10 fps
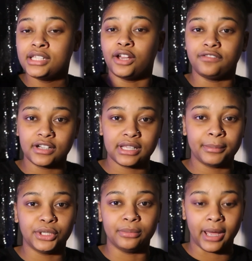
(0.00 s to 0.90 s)
So first I'm
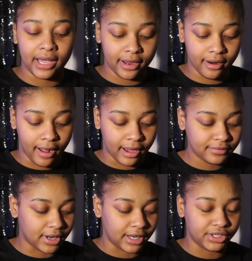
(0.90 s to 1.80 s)
gonna do my hair.
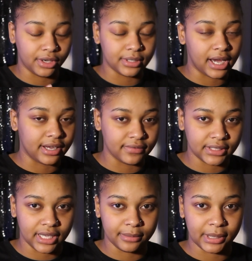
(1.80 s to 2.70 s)
After I show y'all
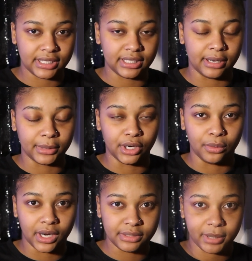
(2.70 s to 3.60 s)
everything, basically I'm gonna go
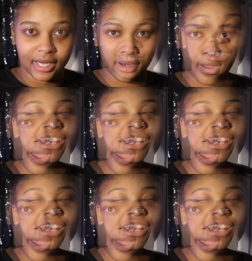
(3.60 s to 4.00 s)
wash my hair.